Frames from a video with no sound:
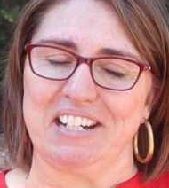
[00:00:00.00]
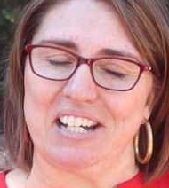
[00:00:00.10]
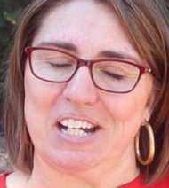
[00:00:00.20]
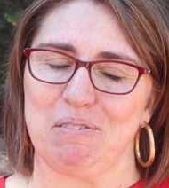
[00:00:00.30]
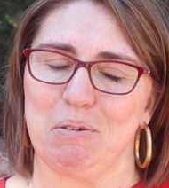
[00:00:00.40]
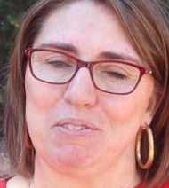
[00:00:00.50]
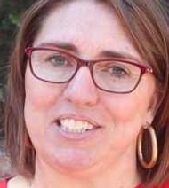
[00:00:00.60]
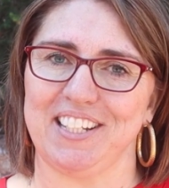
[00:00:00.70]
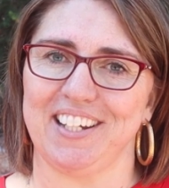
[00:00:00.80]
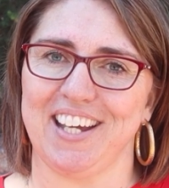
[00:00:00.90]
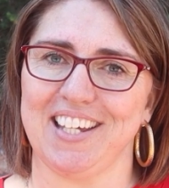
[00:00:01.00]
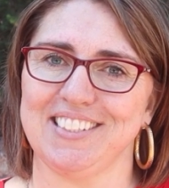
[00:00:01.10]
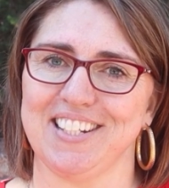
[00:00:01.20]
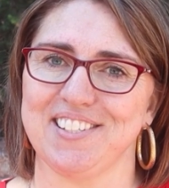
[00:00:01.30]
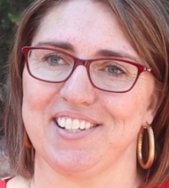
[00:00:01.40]
I can't remember seeing a gas
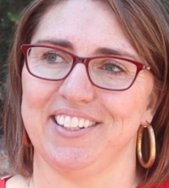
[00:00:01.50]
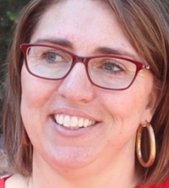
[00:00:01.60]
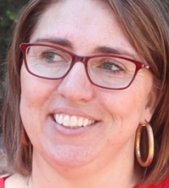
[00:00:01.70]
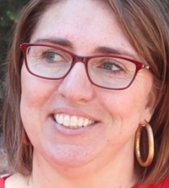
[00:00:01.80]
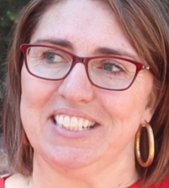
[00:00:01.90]
station.